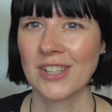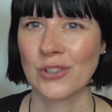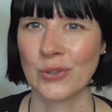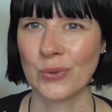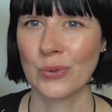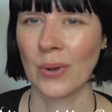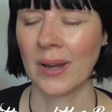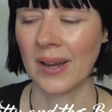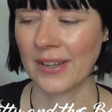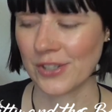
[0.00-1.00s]

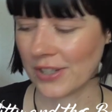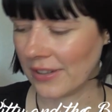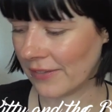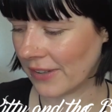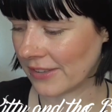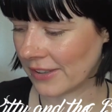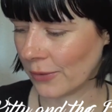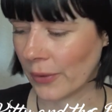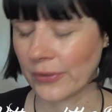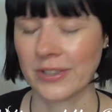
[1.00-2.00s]
to achieve a
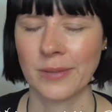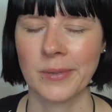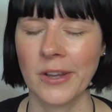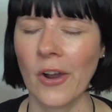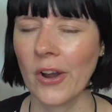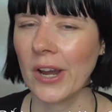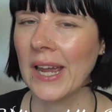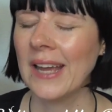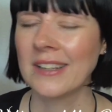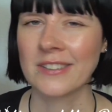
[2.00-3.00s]
zero TBR.
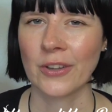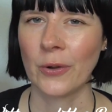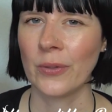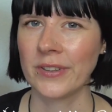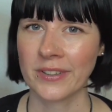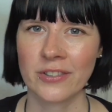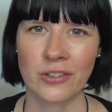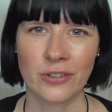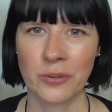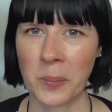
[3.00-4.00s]
So this is
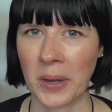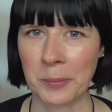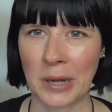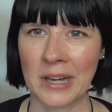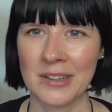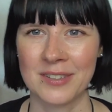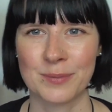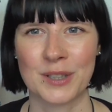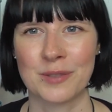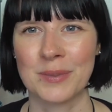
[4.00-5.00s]
just my pile
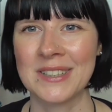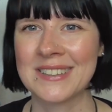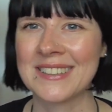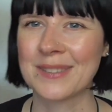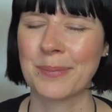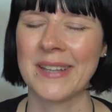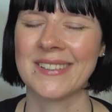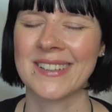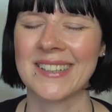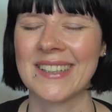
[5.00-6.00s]
of possibilities
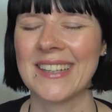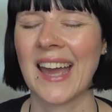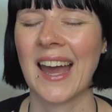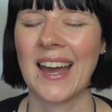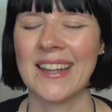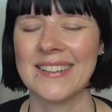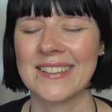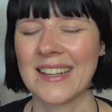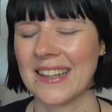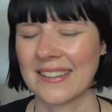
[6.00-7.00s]
basically,
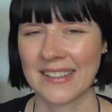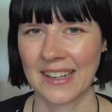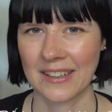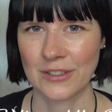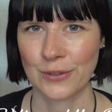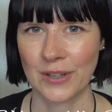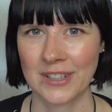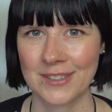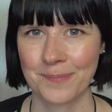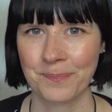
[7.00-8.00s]
and let's get into
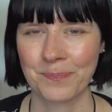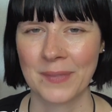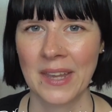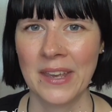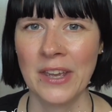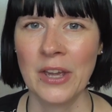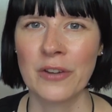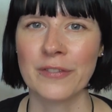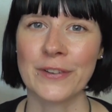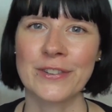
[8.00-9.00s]
it.
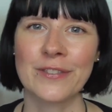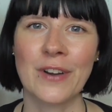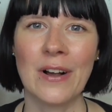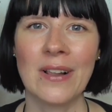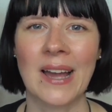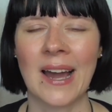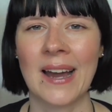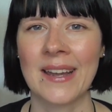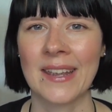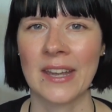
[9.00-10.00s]
First of all,
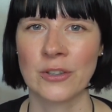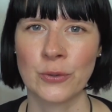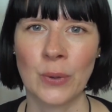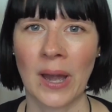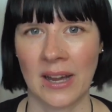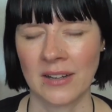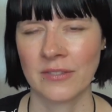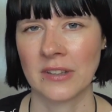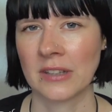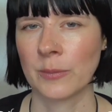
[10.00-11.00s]
I do
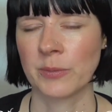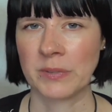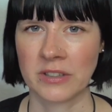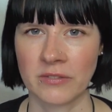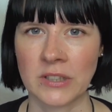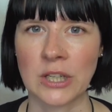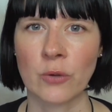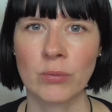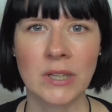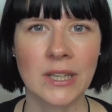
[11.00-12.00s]
have some specific
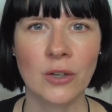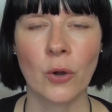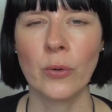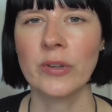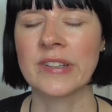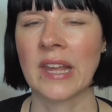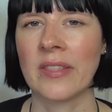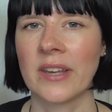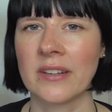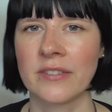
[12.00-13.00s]
reading goals,
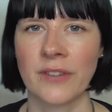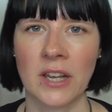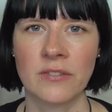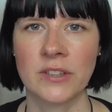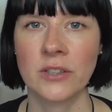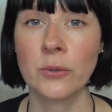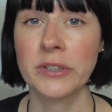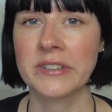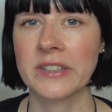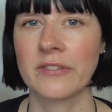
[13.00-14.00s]
and that is 5
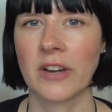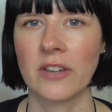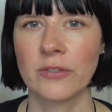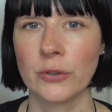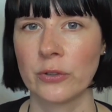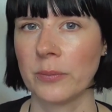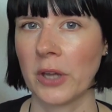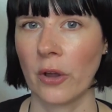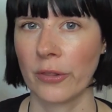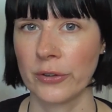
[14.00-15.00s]
series and 5 new to
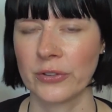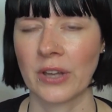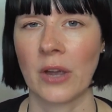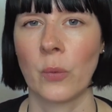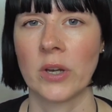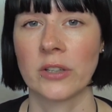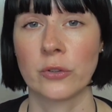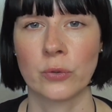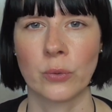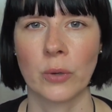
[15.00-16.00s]
me authors I wanted
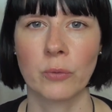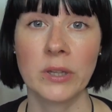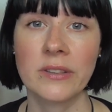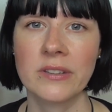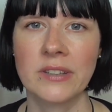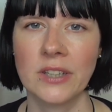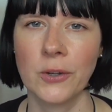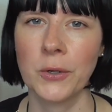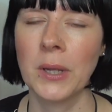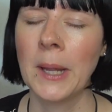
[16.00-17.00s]
to read this
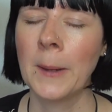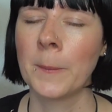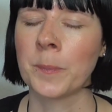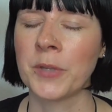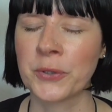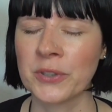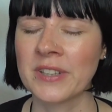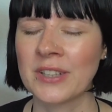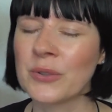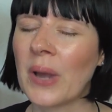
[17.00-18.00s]
year. Because
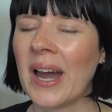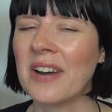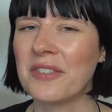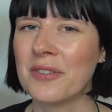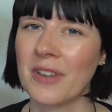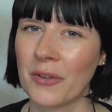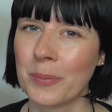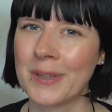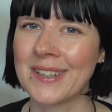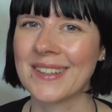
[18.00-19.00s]
I do have a very
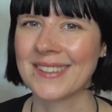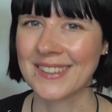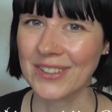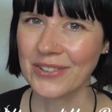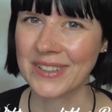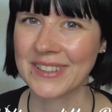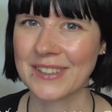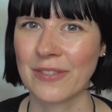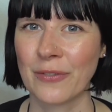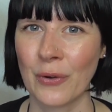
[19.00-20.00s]
big
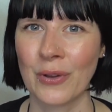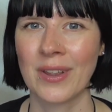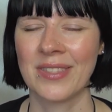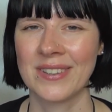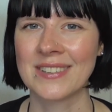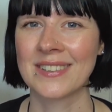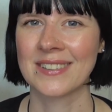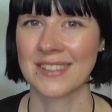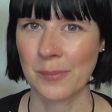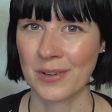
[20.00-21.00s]
series for this
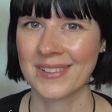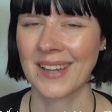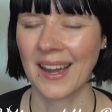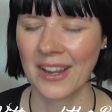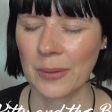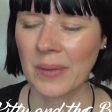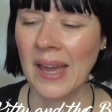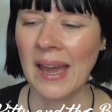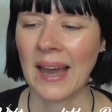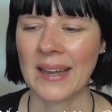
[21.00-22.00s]
summer time,
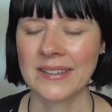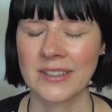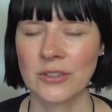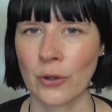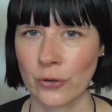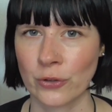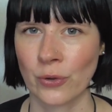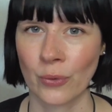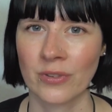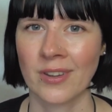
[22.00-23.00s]
I did not
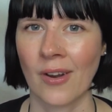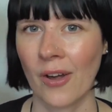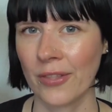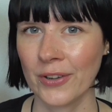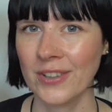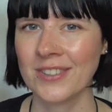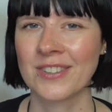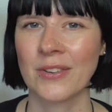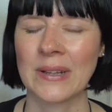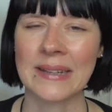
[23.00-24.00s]
choose an author,
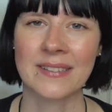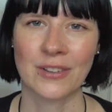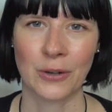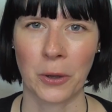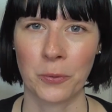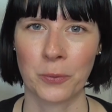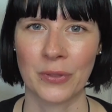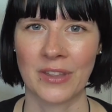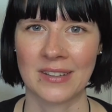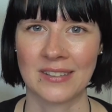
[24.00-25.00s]
so let's start out
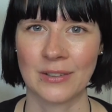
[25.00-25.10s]
with that